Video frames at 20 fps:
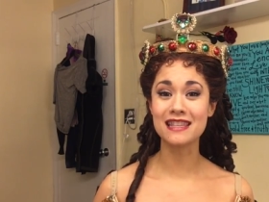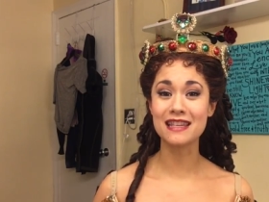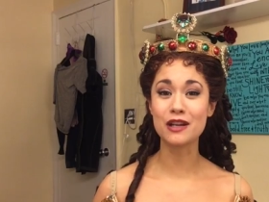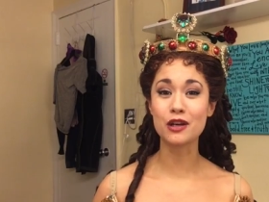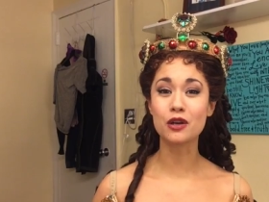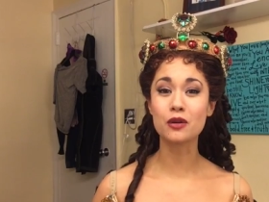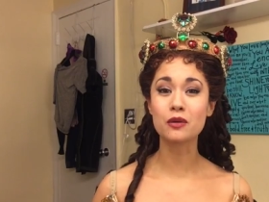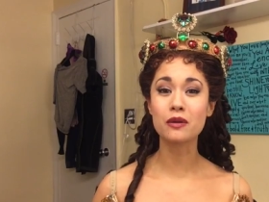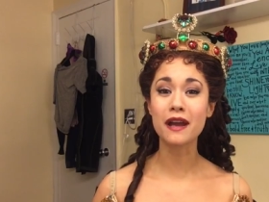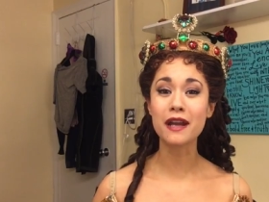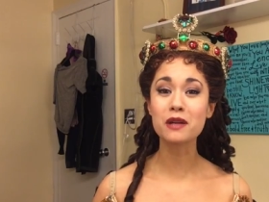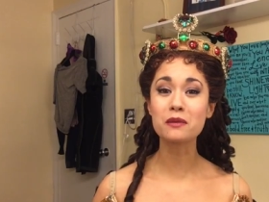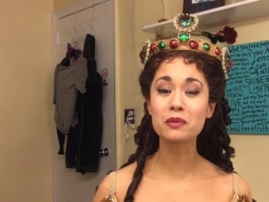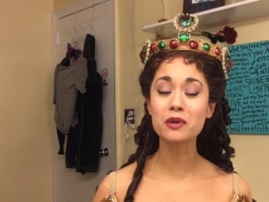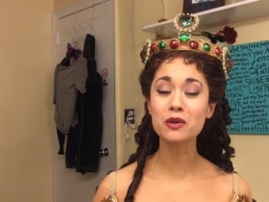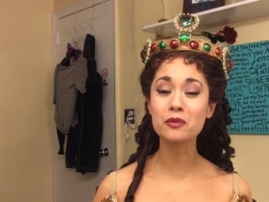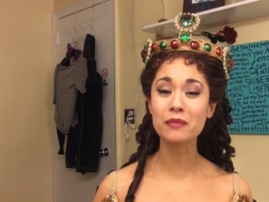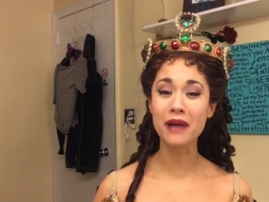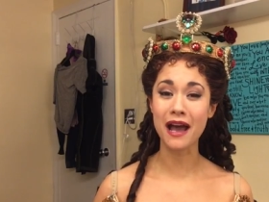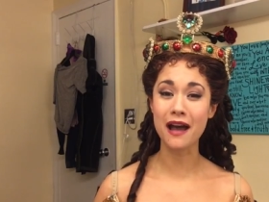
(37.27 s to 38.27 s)
the
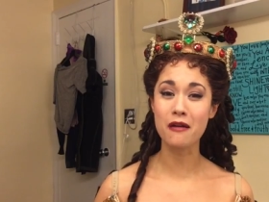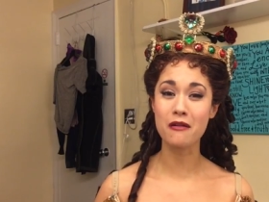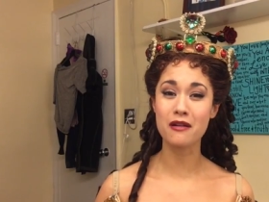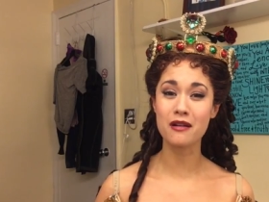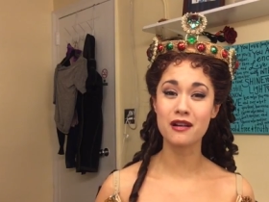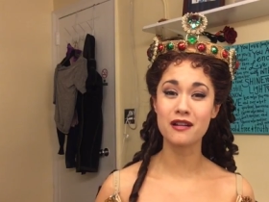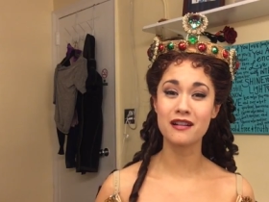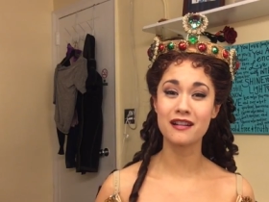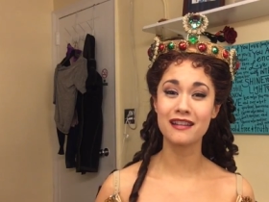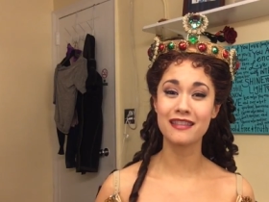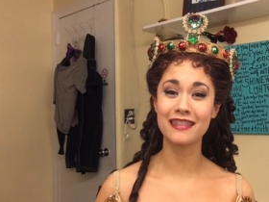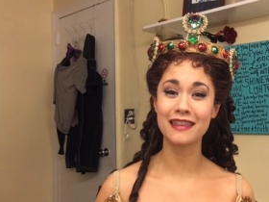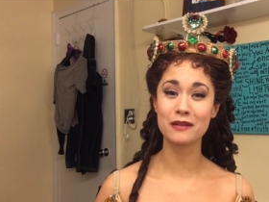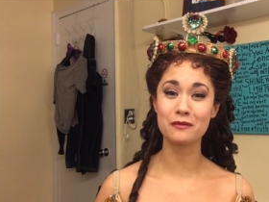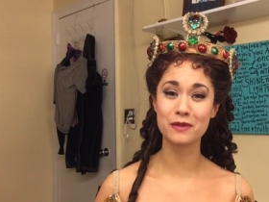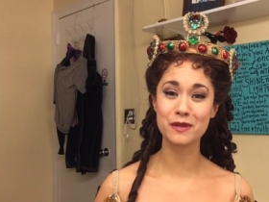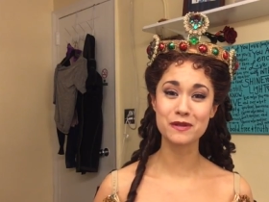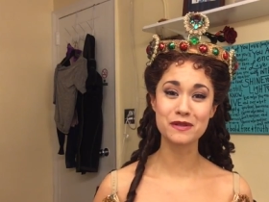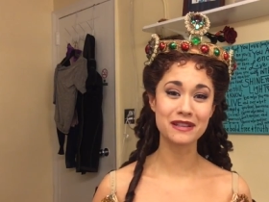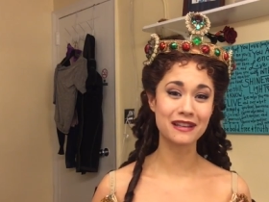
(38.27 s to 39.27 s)
incredible power
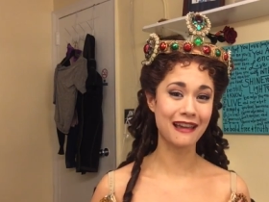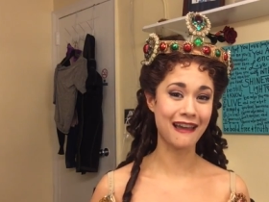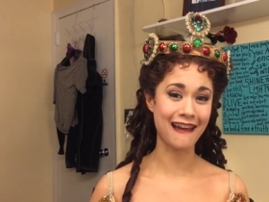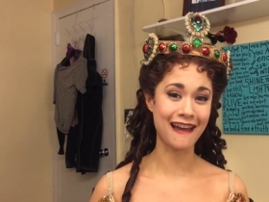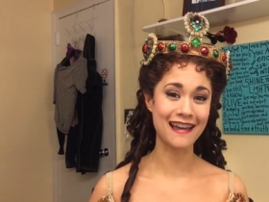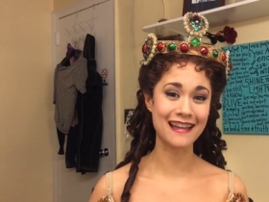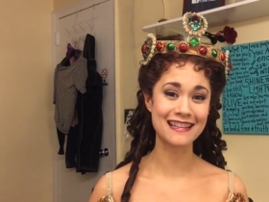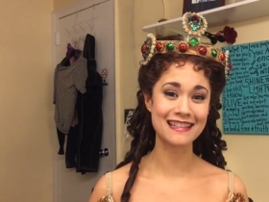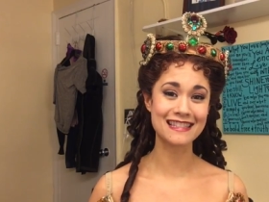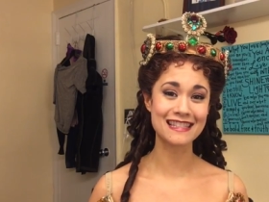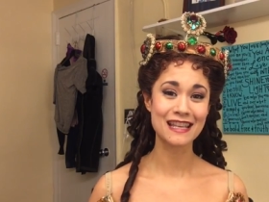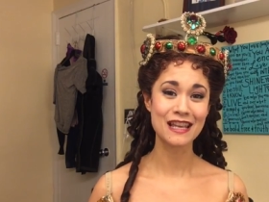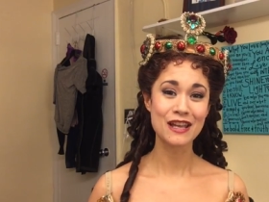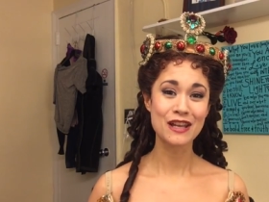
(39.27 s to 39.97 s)
that music has